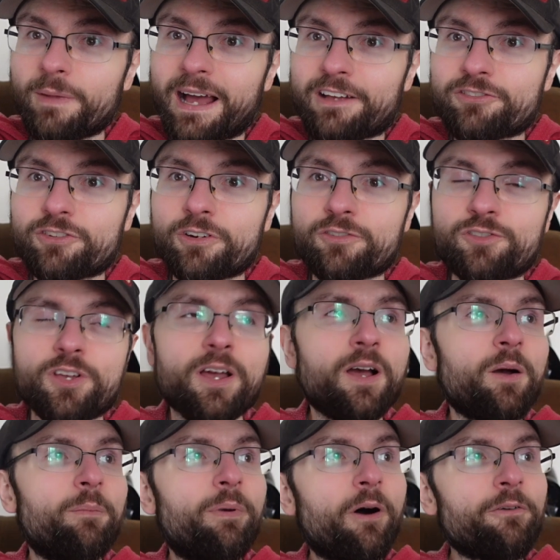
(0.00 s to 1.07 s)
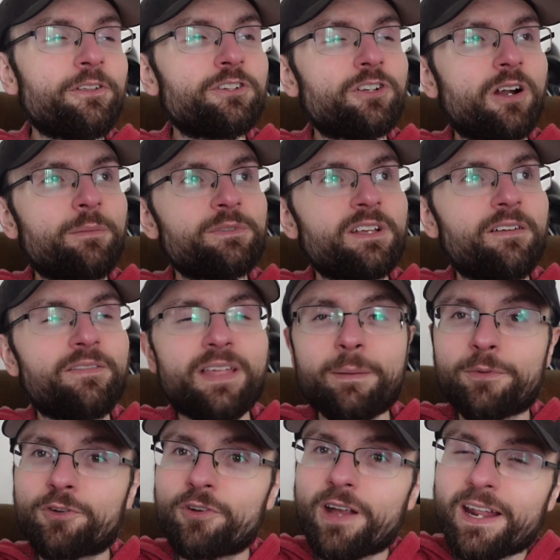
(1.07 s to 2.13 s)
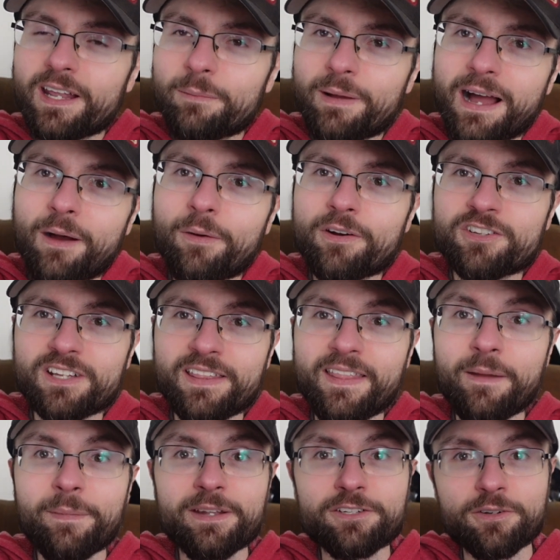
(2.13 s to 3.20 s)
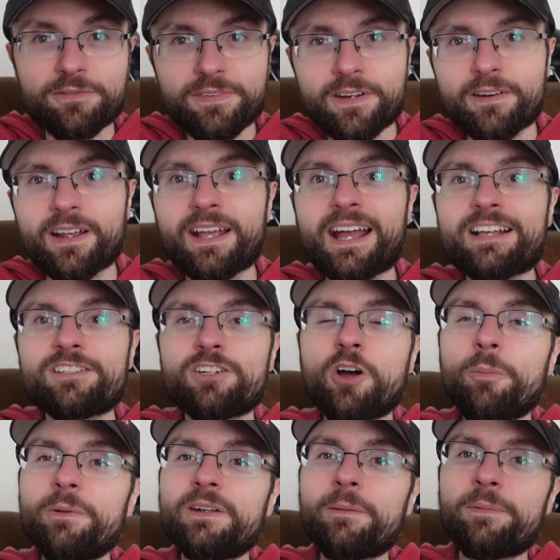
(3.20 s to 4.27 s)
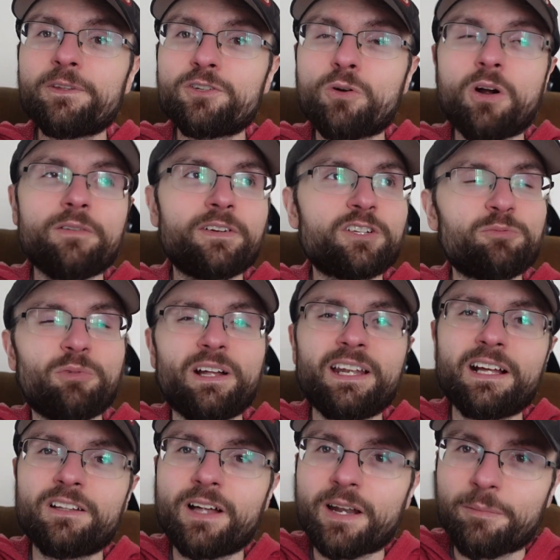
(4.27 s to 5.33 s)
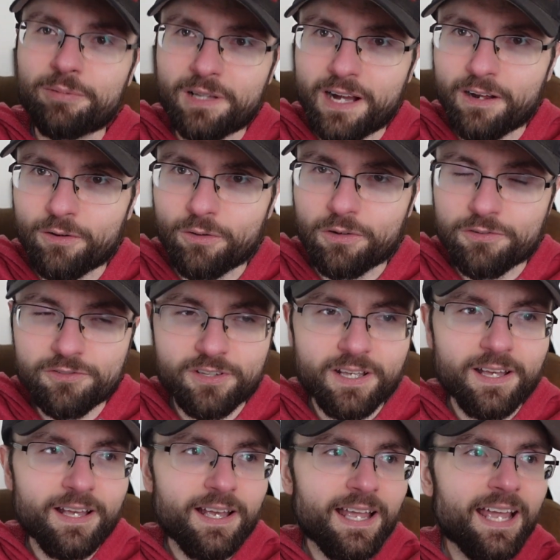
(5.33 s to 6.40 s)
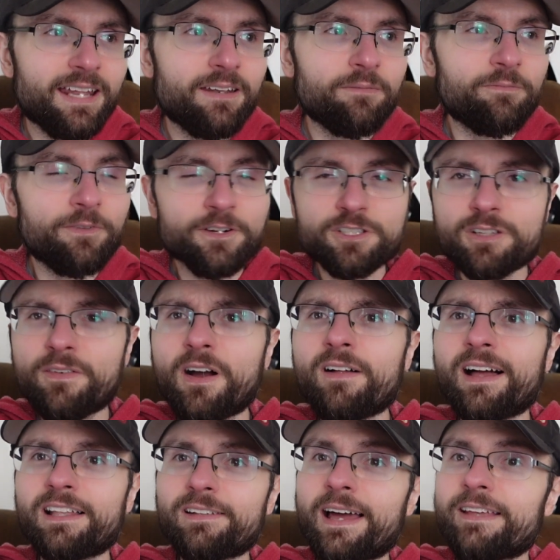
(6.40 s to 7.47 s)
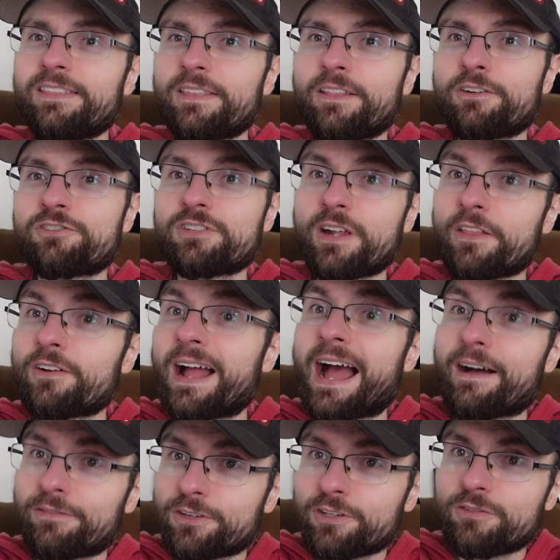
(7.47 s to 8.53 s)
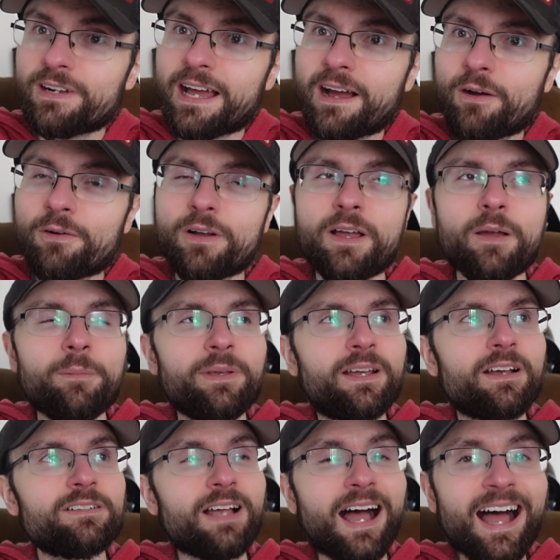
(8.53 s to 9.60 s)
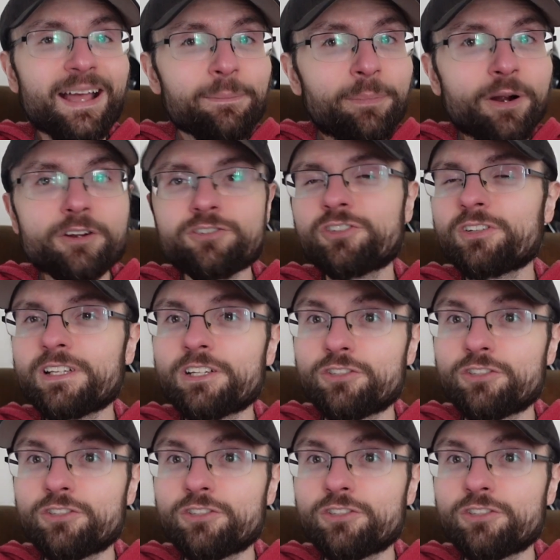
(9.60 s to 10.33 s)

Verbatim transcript: Masters, both in terms of them creating powers and them interfering, as it opened up the door of explaining a lot of plot holes. And first of all, I like that there's another avenue now, because I personally